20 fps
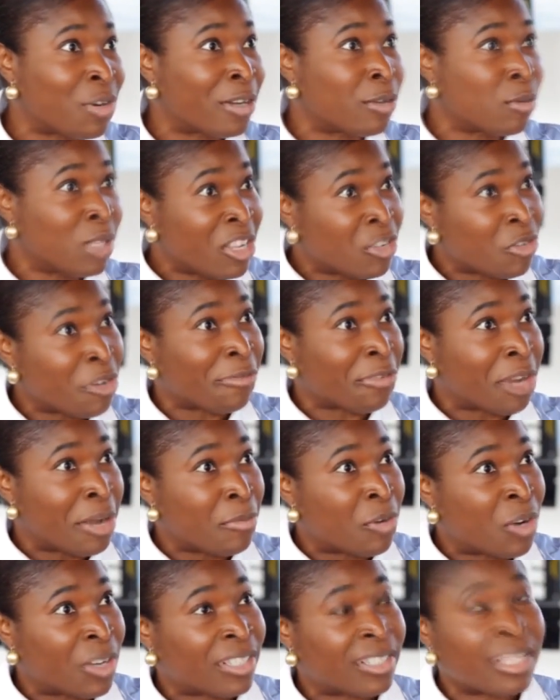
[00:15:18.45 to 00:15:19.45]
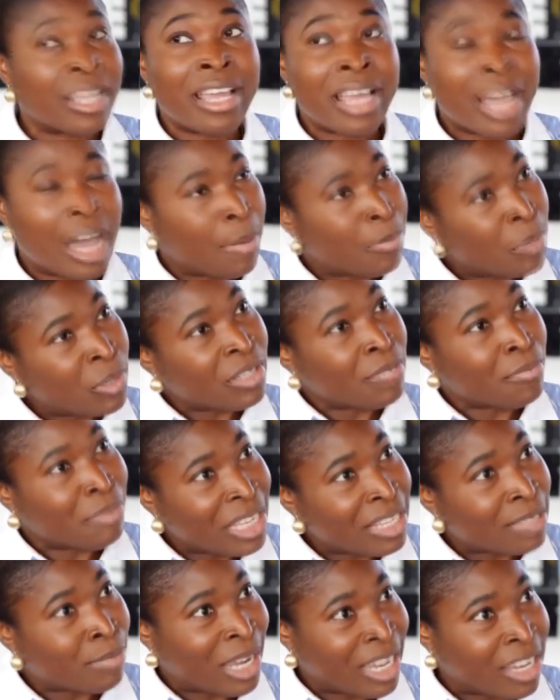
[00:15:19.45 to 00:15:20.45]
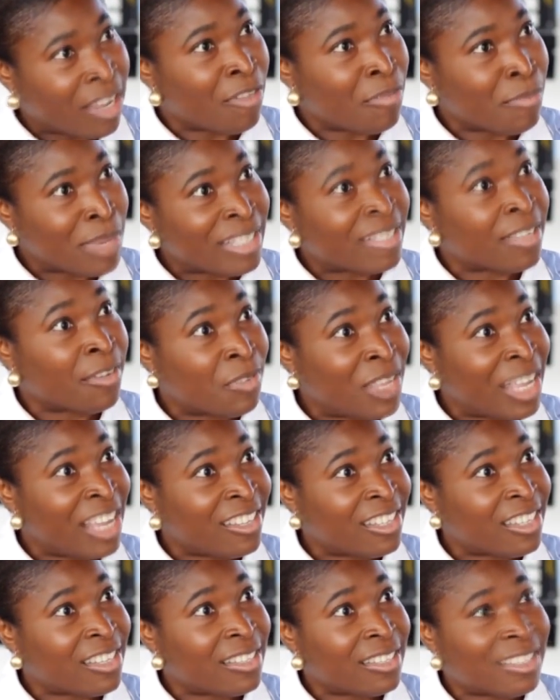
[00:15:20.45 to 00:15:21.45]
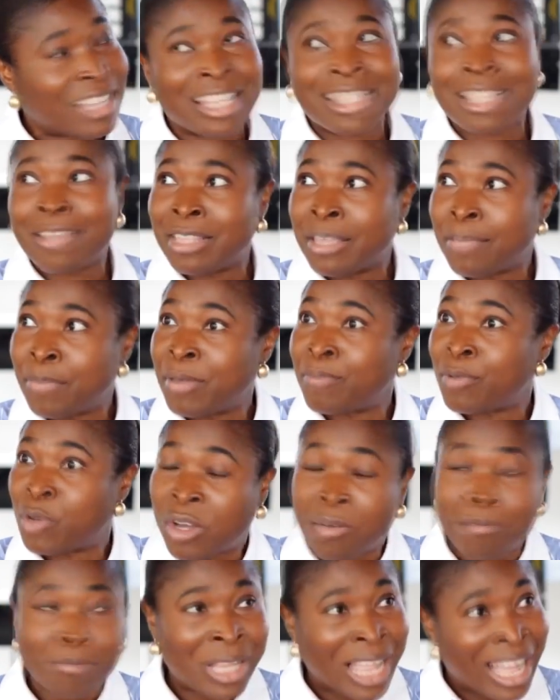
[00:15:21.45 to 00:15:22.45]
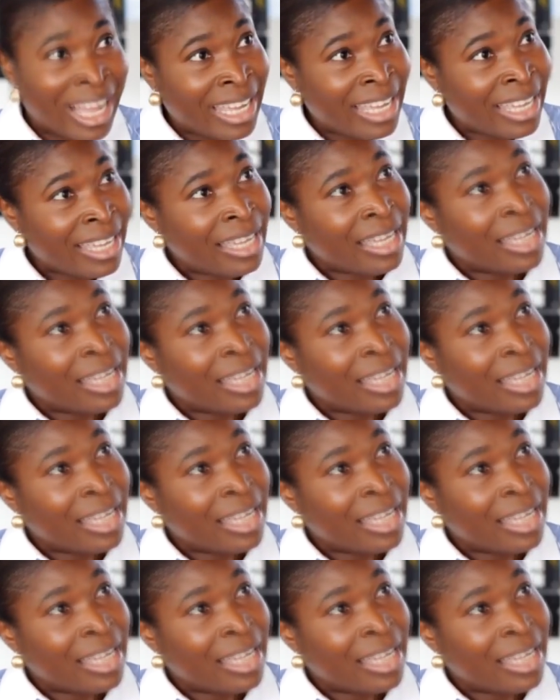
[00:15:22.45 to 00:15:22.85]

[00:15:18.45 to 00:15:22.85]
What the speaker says: regulatory frameworks are put in place by governments of nations, and then the people comply.